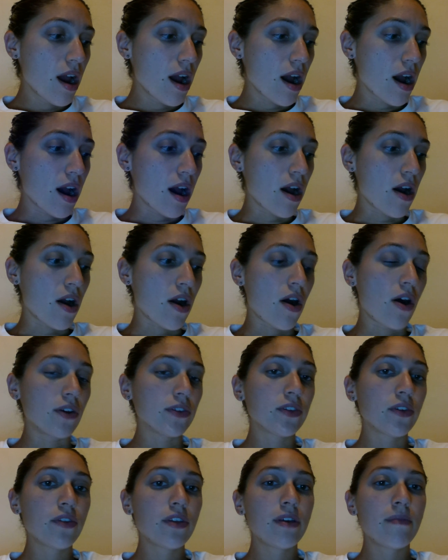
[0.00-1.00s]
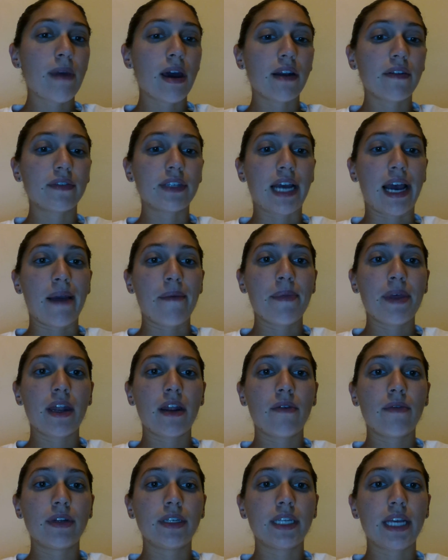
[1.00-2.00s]
Also, the amount of time that
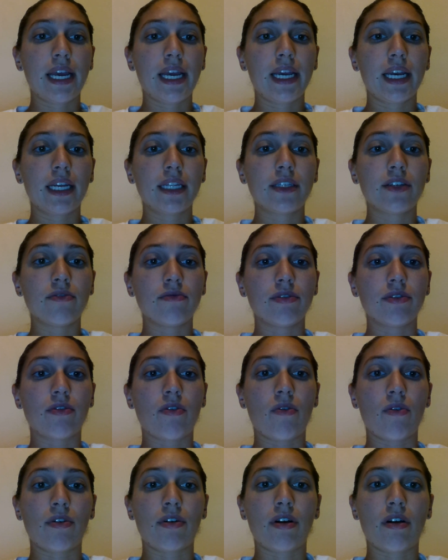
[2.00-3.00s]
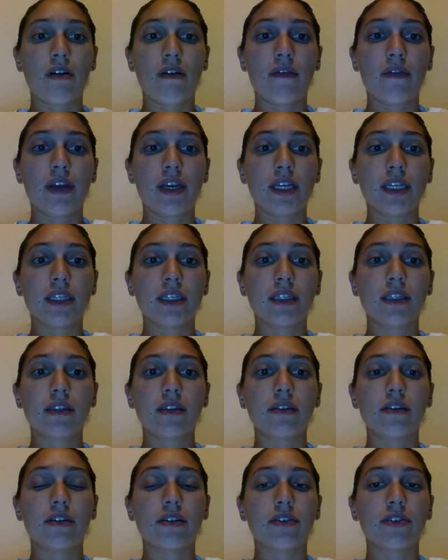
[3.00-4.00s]
it would take to record all of
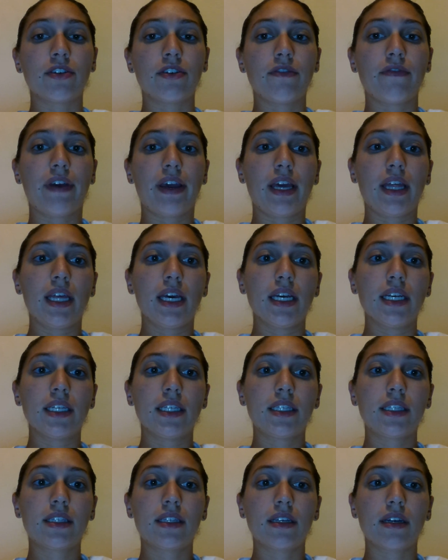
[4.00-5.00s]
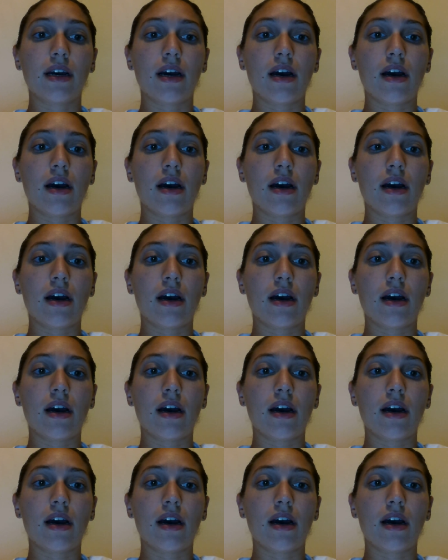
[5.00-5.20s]
this, to survey this,